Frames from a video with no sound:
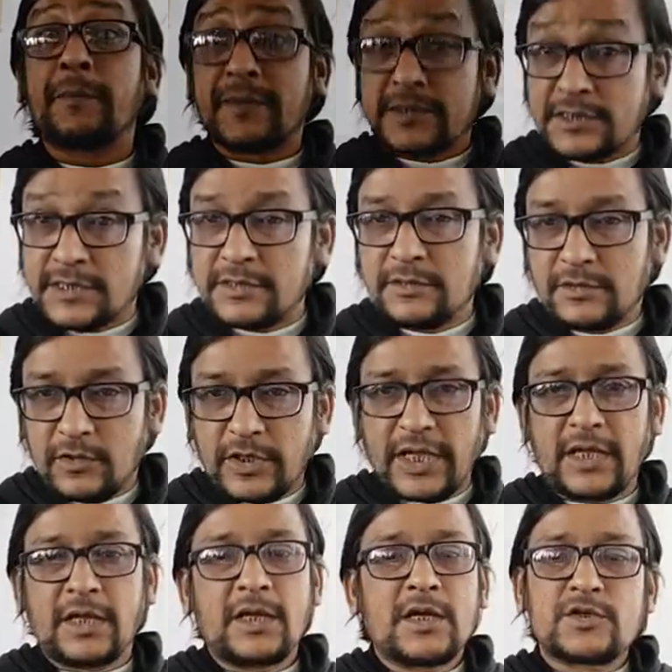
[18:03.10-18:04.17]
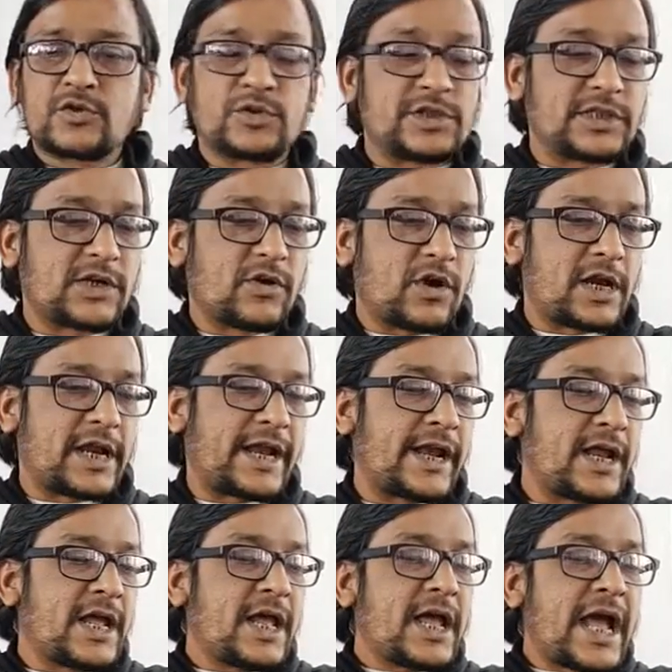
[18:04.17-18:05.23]
person. Okay, so these are all n,
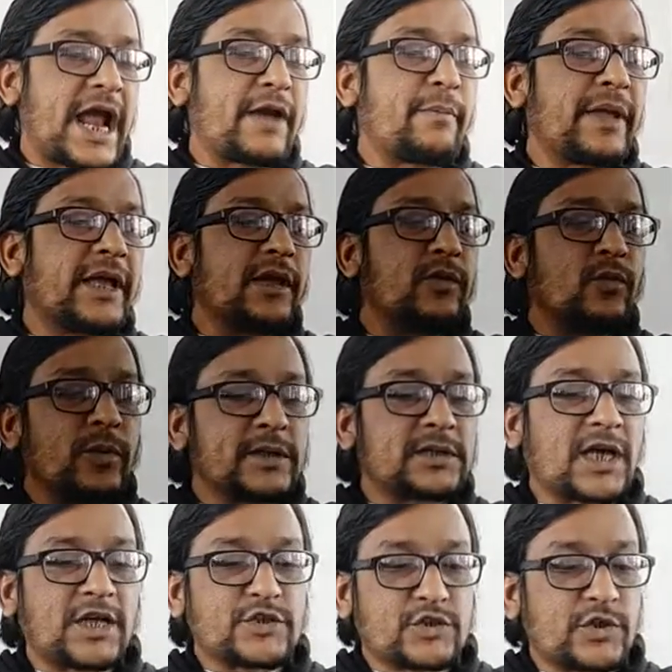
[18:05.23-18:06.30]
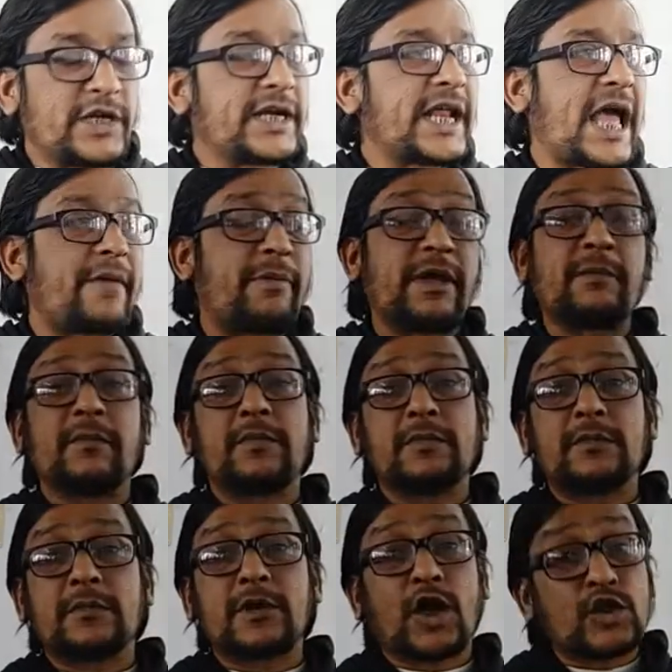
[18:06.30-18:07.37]
and begin with consonant
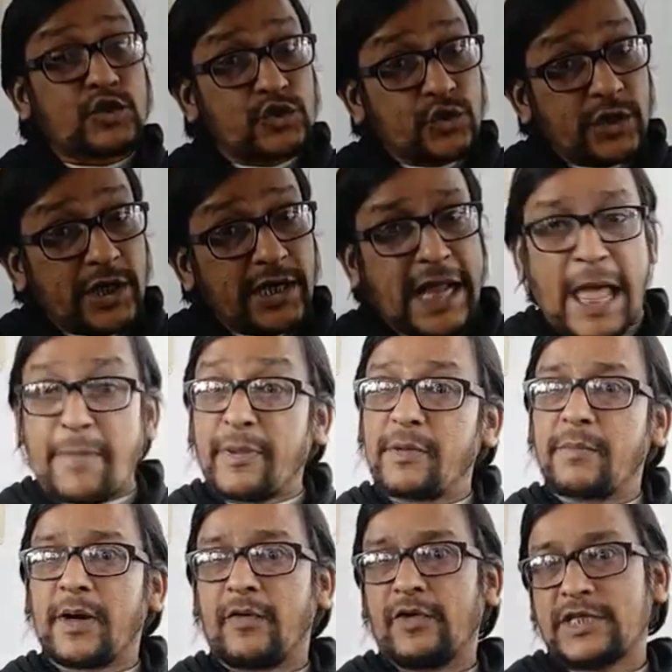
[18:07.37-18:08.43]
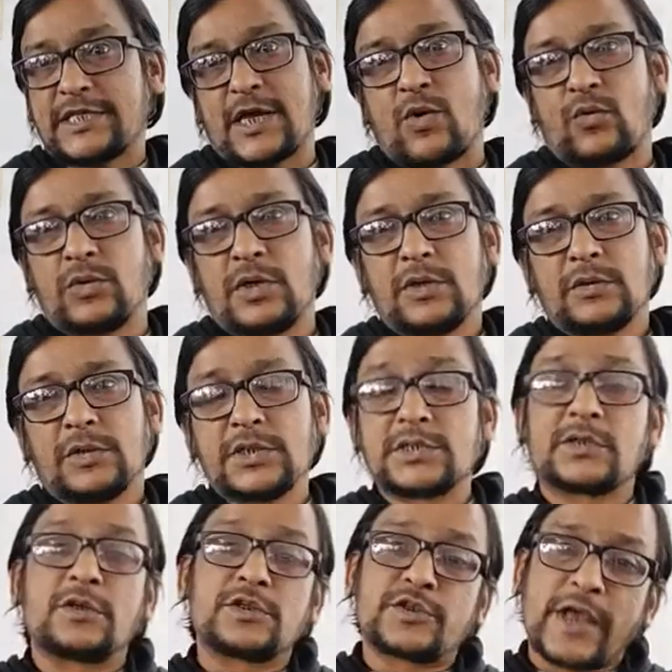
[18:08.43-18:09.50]
having vowel sound, these
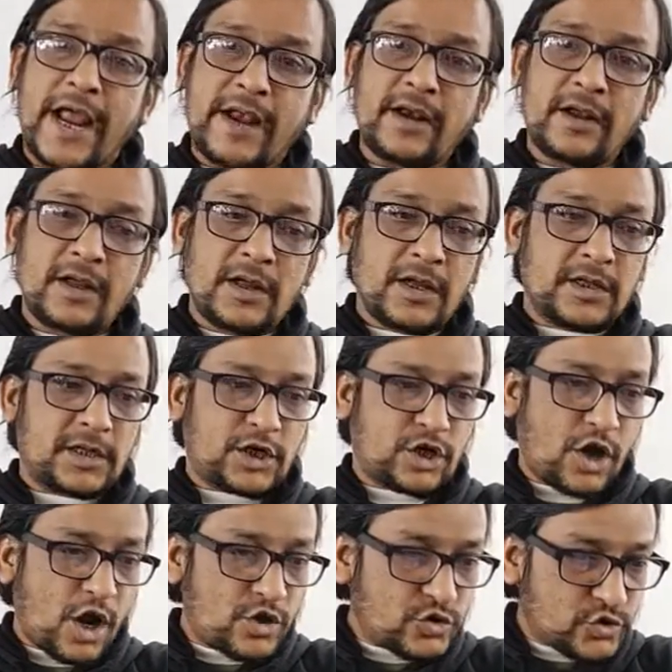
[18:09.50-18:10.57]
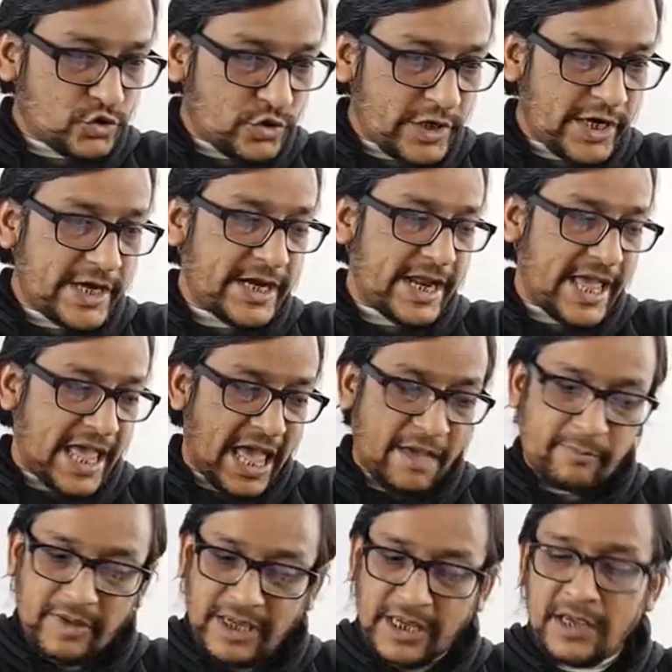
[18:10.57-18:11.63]
are also n. The consonant
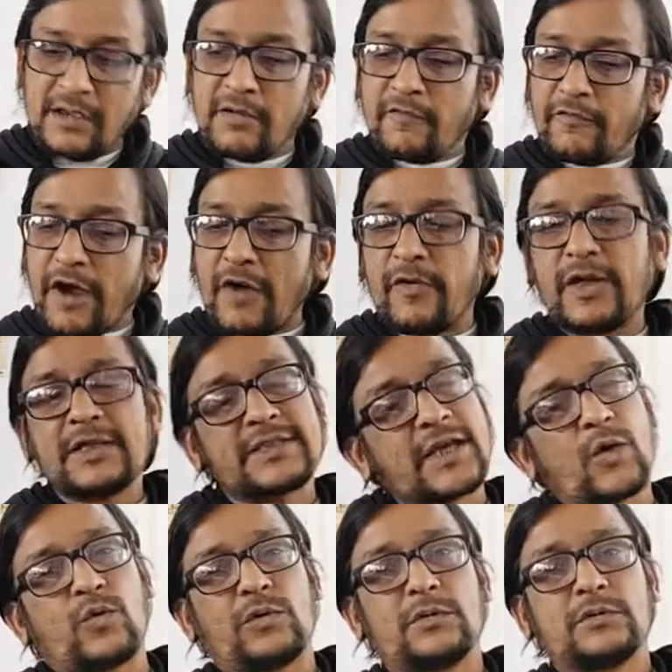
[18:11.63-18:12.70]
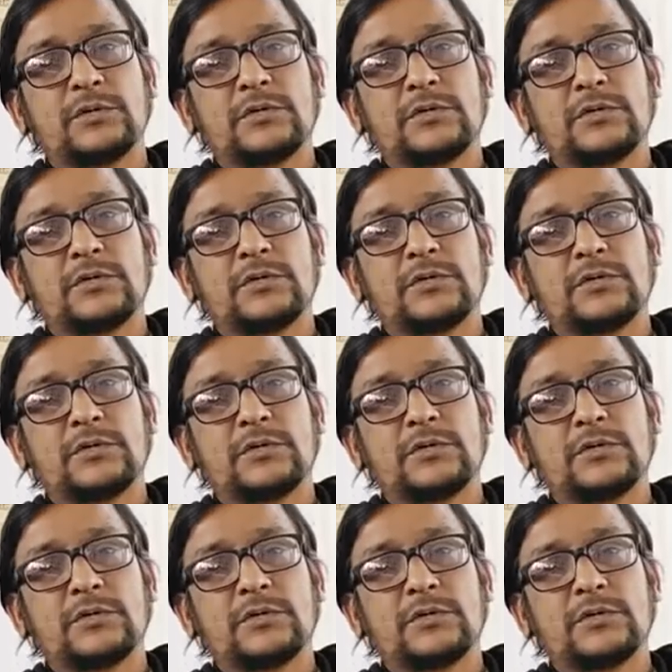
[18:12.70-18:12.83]
having vowel sound,